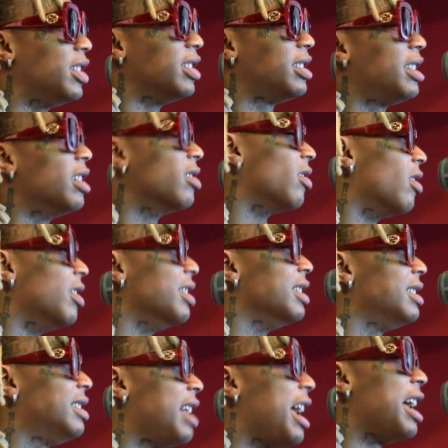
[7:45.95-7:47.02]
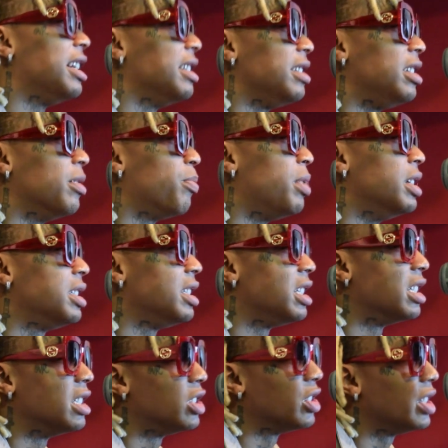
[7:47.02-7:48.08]
You're still on the stage and you're pushing
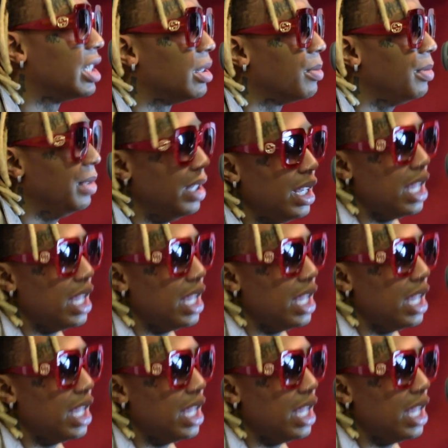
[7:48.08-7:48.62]
your dream.